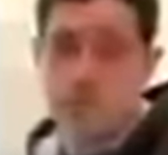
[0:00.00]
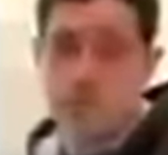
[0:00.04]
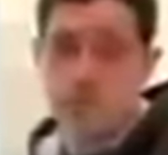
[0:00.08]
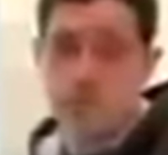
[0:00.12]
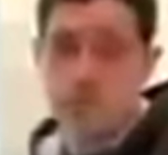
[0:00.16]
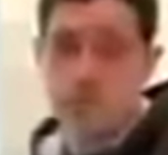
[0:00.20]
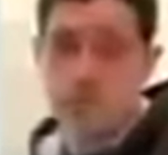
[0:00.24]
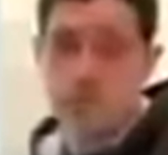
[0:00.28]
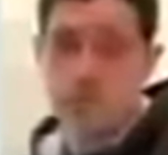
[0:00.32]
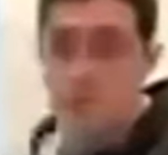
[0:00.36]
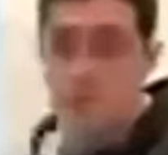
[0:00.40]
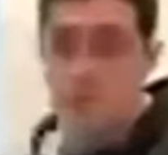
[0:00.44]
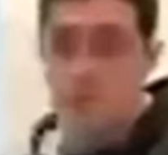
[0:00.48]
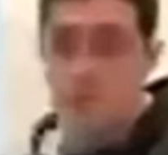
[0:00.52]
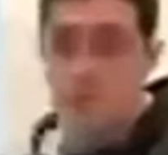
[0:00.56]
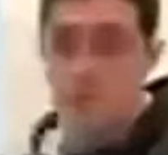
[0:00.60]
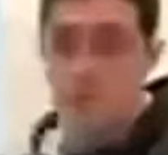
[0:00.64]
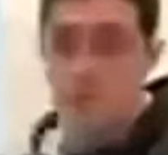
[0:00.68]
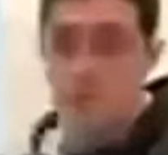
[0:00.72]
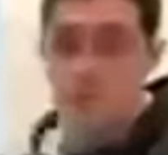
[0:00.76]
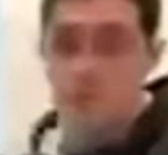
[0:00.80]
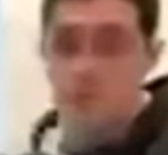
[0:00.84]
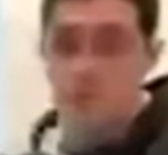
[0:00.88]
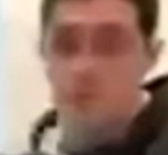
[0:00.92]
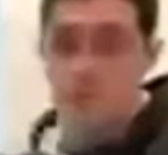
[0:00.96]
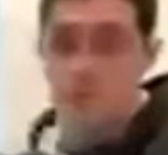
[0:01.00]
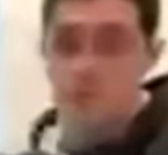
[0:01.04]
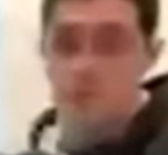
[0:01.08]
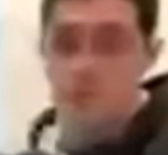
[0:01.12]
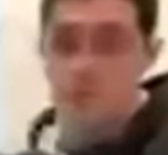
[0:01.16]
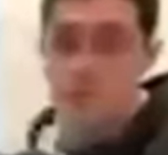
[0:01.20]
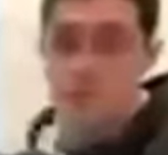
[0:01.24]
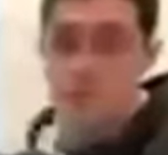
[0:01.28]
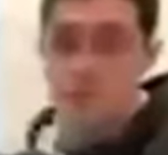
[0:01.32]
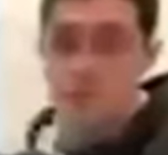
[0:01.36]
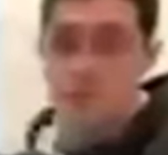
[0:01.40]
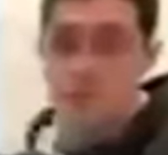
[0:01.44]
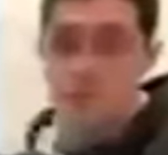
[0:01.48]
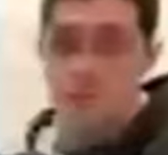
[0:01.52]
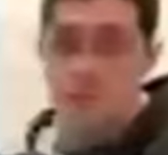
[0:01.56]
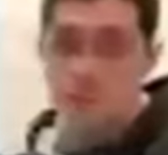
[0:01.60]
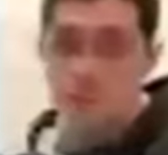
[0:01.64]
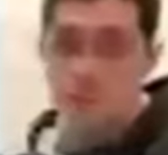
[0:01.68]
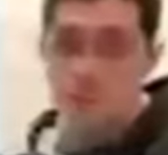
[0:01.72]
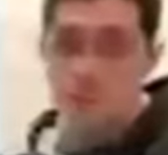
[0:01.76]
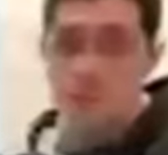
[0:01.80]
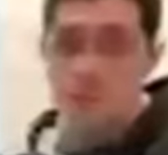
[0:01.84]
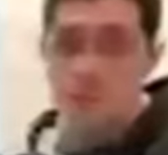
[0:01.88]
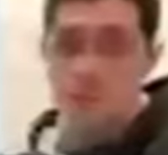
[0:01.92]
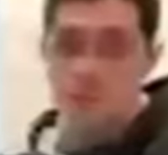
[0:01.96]

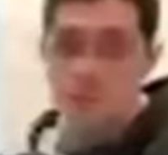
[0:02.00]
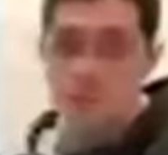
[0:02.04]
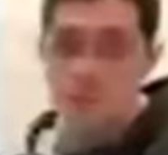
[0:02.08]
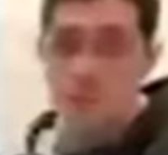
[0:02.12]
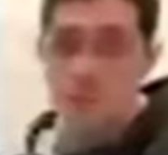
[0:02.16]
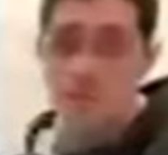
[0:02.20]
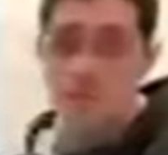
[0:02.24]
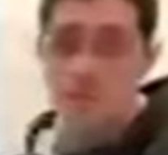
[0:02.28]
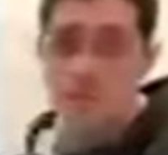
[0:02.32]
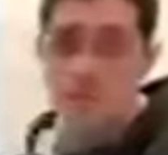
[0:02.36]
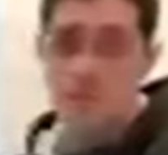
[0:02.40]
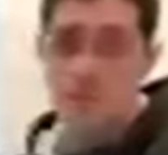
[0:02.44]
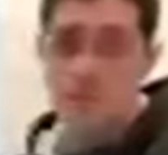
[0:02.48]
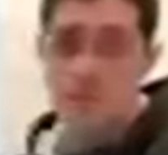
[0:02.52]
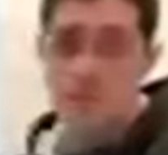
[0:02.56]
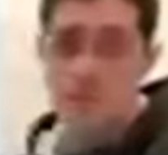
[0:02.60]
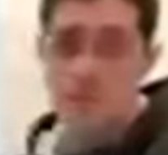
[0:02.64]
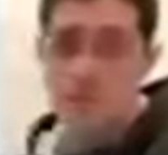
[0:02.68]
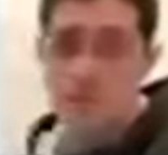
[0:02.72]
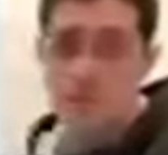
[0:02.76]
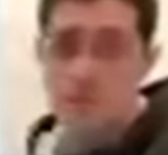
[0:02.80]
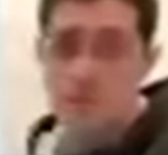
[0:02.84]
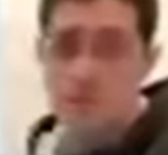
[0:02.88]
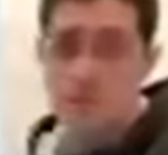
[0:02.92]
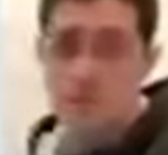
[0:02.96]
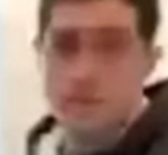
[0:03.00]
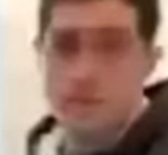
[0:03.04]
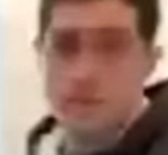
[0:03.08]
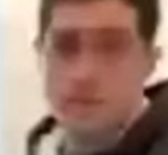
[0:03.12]
[no speech]